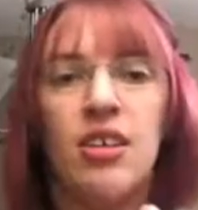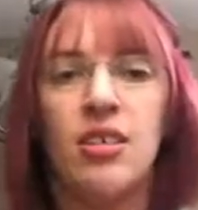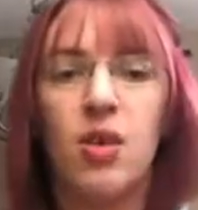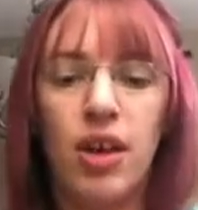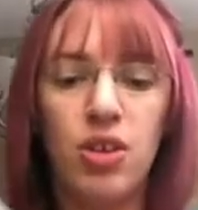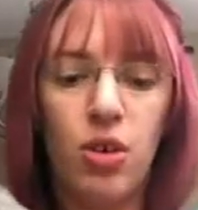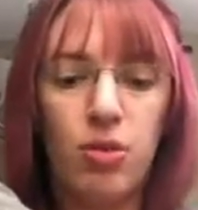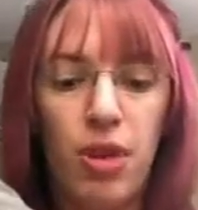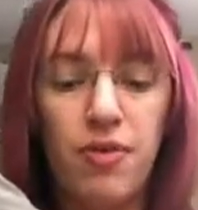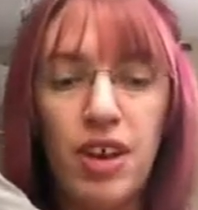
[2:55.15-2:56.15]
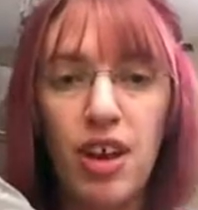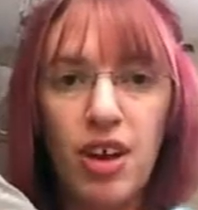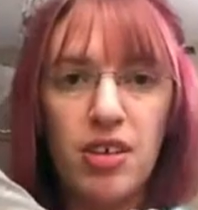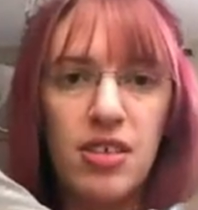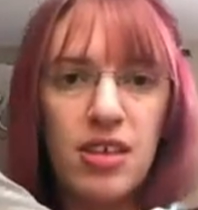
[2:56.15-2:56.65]
so I do it with my
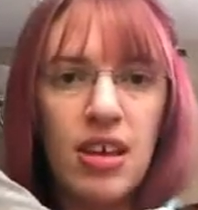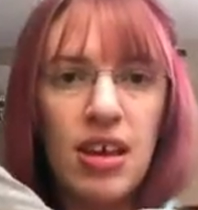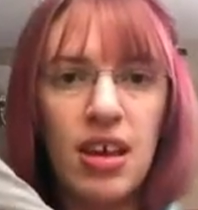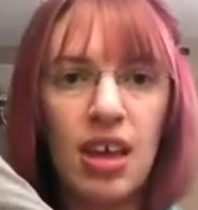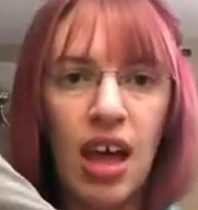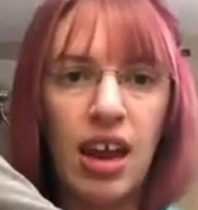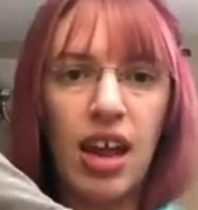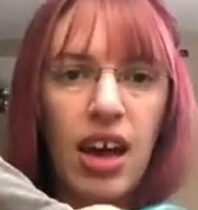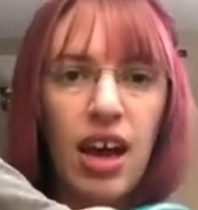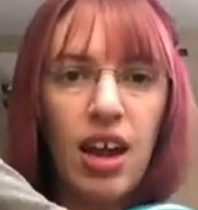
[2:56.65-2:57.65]
fingers, and I